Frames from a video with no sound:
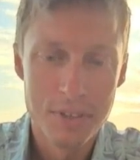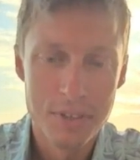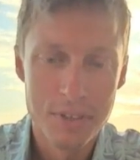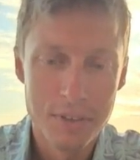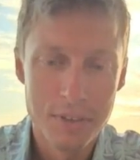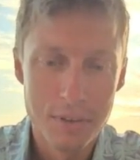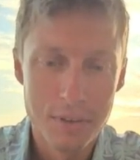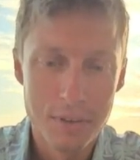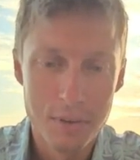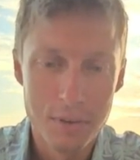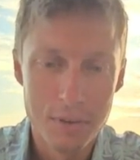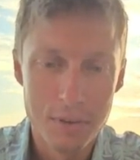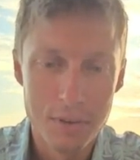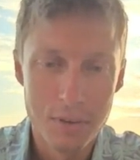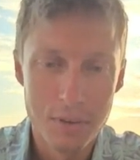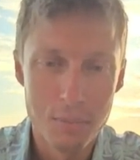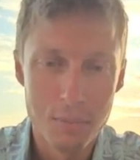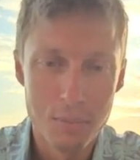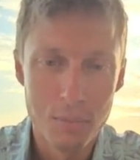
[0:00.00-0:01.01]

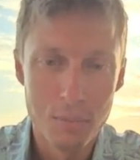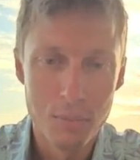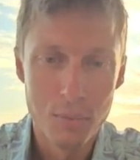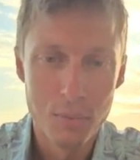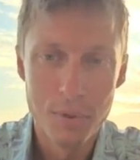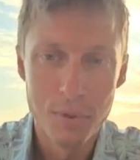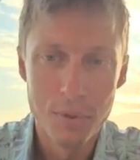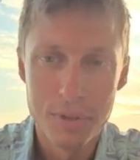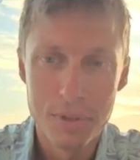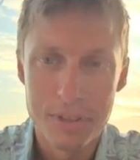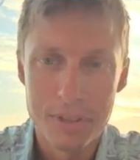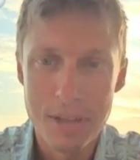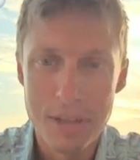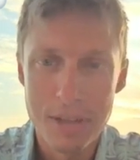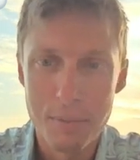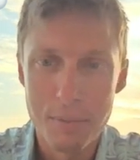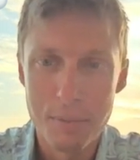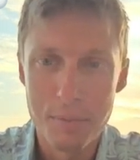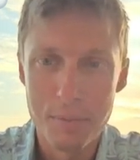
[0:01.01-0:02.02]
more
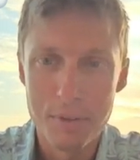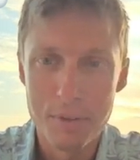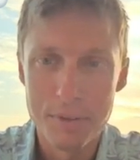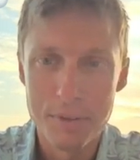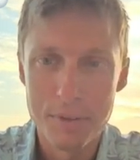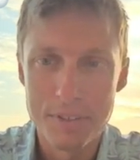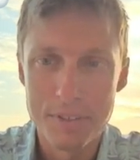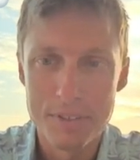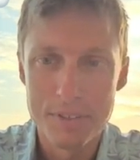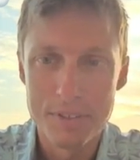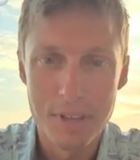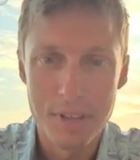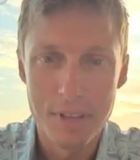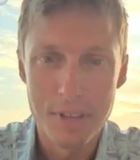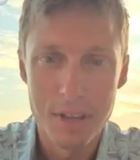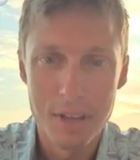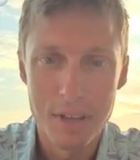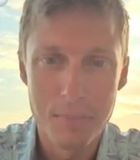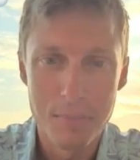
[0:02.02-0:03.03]
capabilities
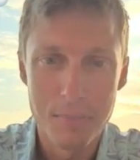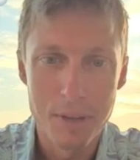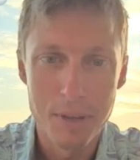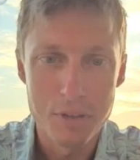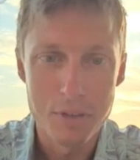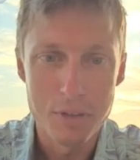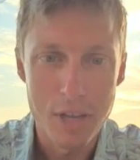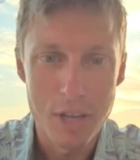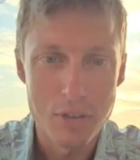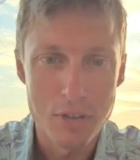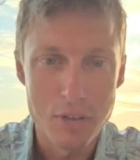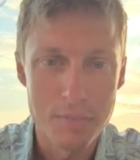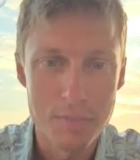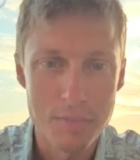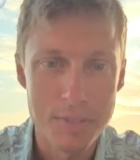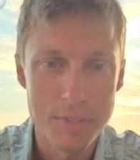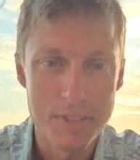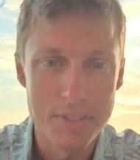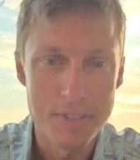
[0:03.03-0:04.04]
by
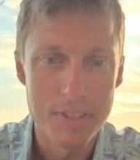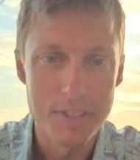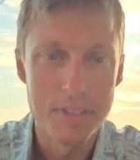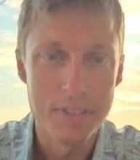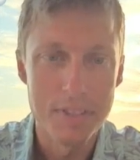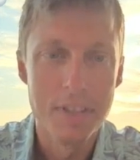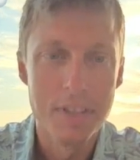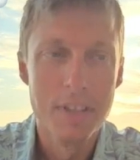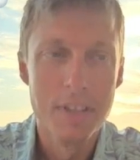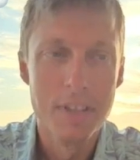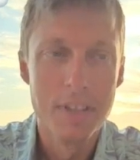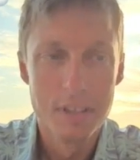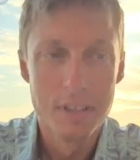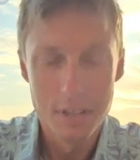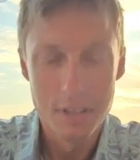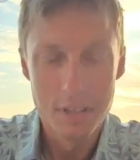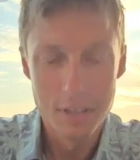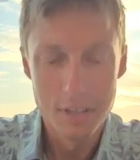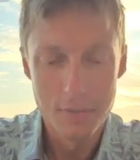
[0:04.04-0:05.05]
ChatGPT if
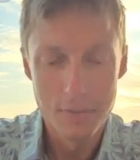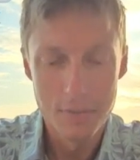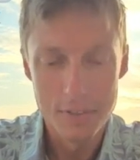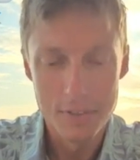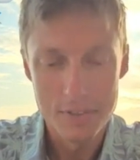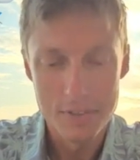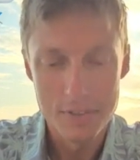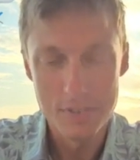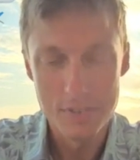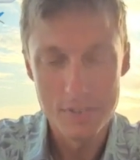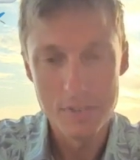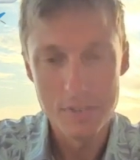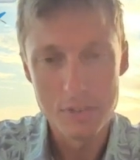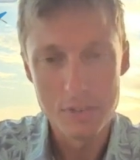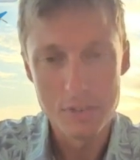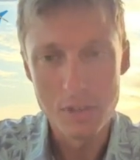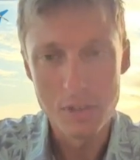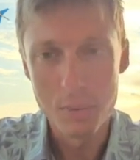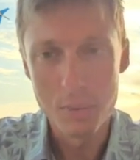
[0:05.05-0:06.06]
it's
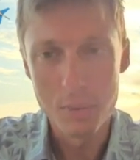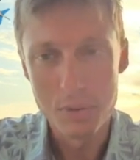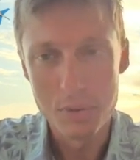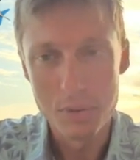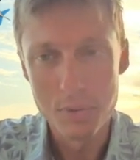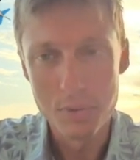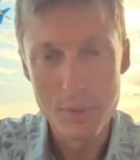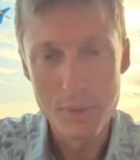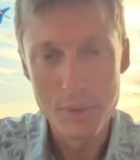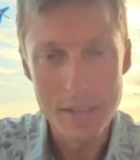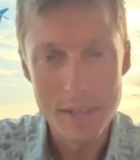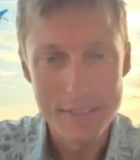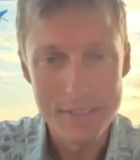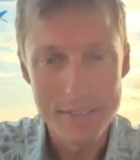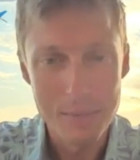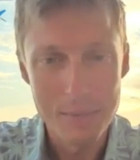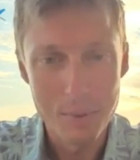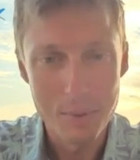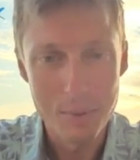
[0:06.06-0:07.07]
going through that template
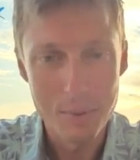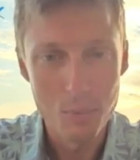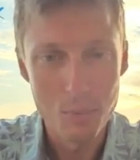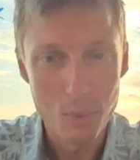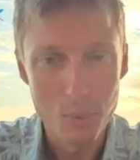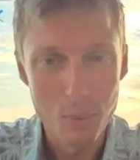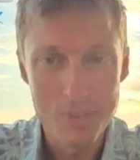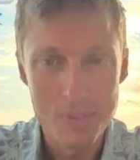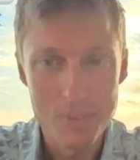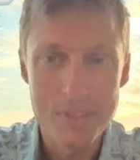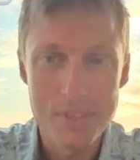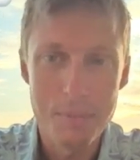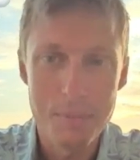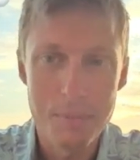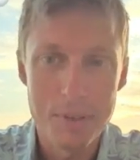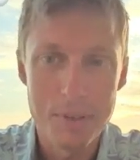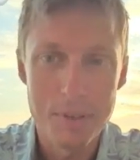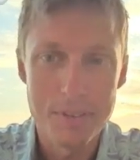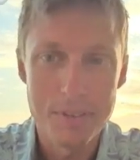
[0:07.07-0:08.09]
one step at a
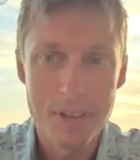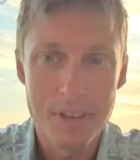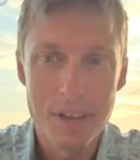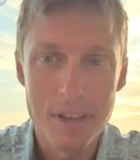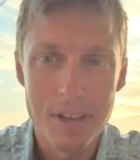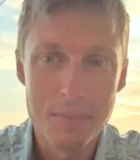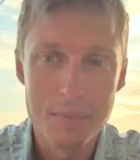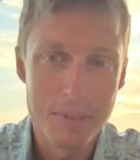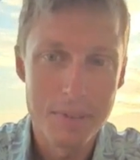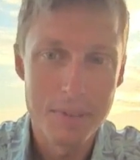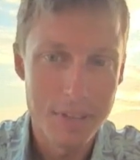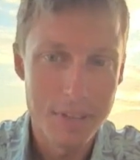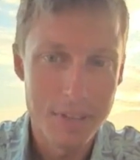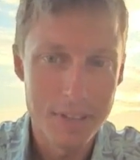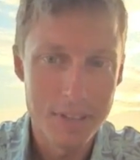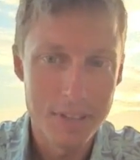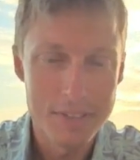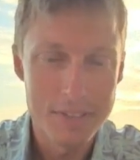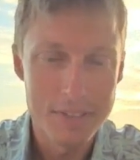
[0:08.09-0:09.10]
time and
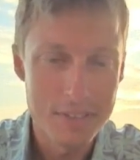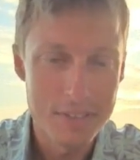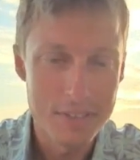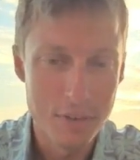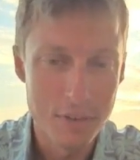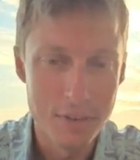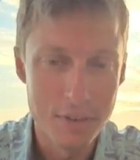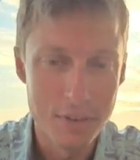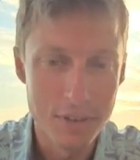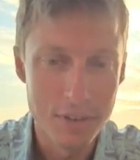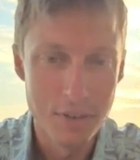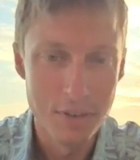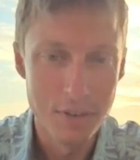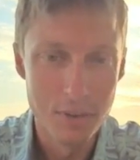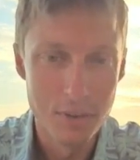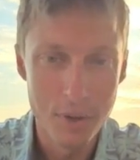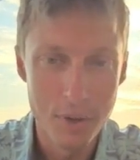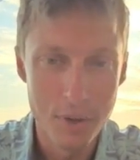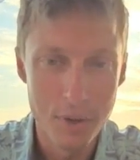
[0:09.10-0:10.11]
considering what
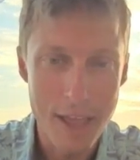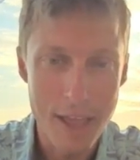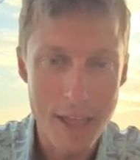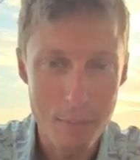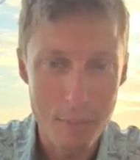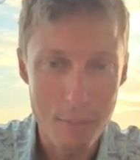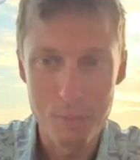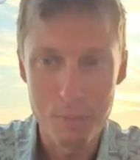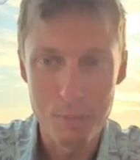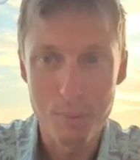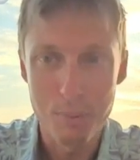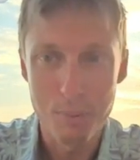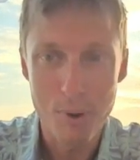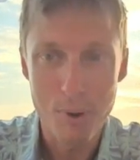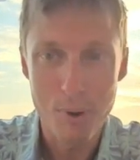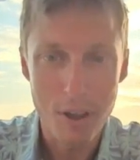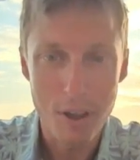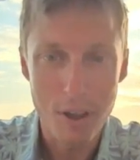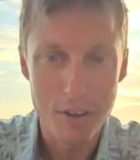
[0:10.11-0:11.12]
happened
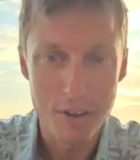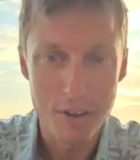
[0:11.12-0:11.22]
prior